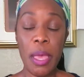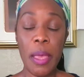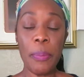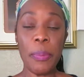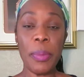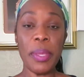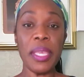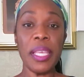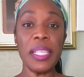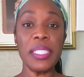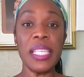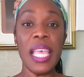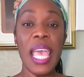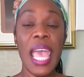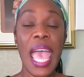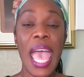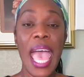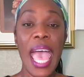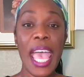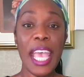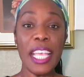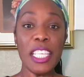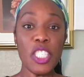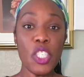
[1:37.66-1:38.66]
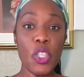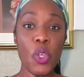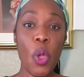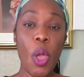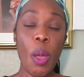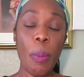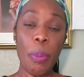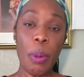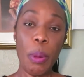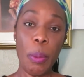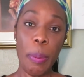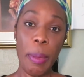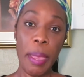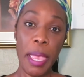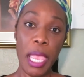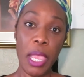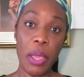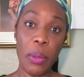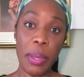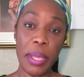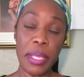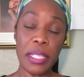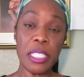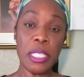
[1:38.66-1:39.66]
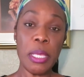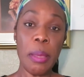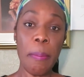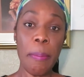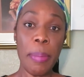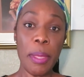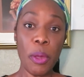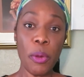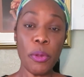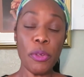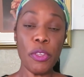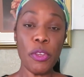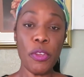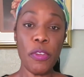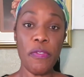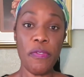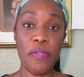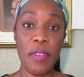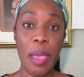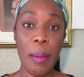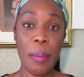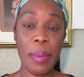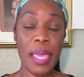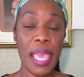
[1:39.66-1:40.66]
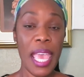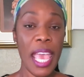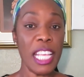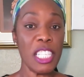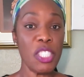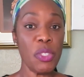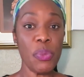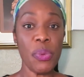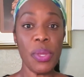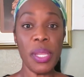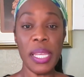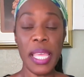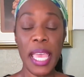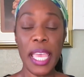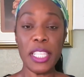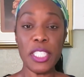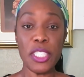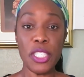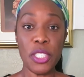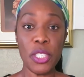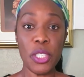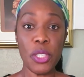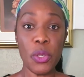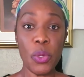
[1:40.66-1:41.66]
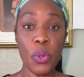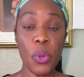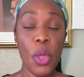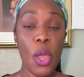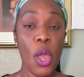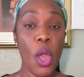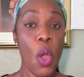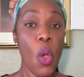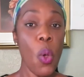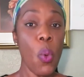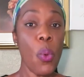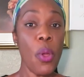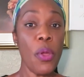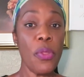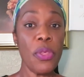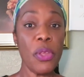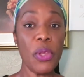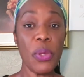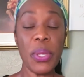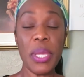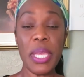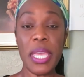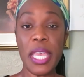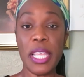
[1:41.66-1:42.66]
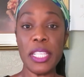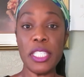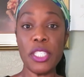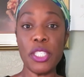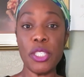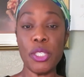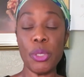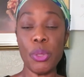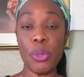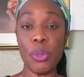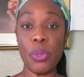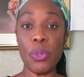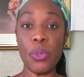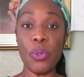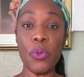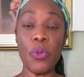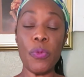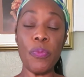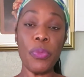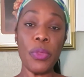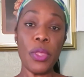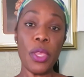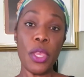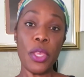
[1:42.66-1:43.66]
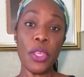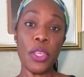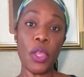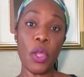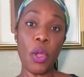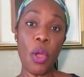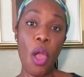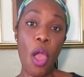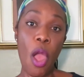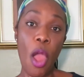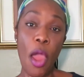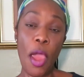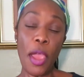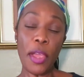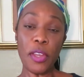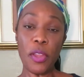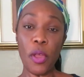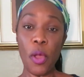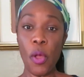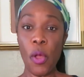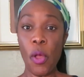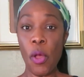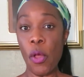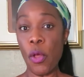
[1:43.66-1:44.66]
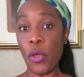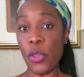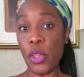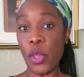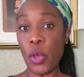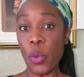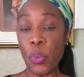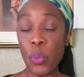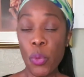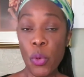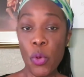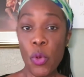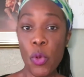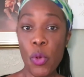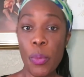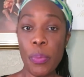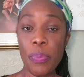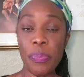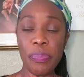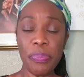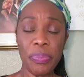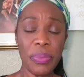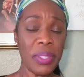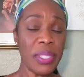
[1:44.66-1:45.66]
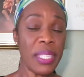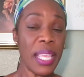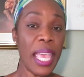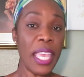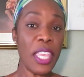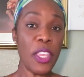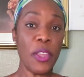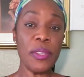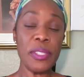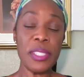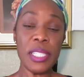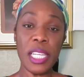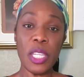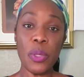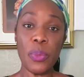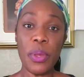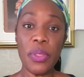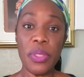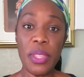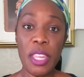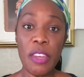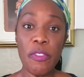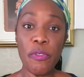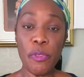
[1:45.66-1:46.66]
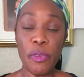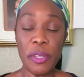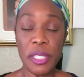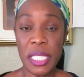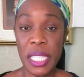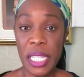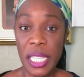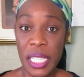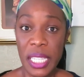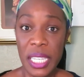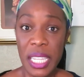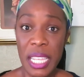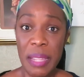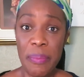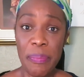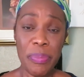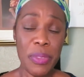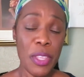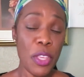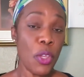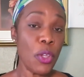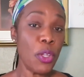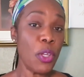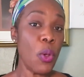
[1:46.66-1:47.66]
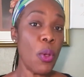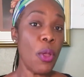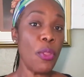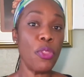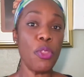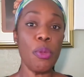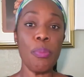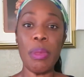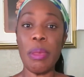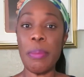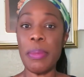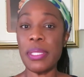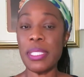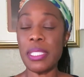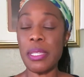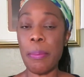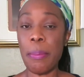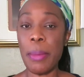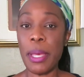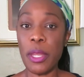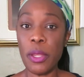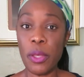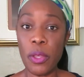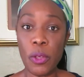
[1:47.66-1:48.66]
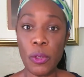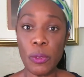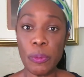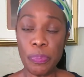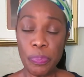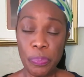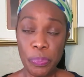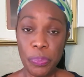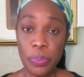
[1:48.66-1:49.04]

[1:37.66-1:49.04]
Because as you are preparing to build your family, as it relates to whether it's through your heart or your womb, and you're dealing with infertility, and you're going through maybe some medical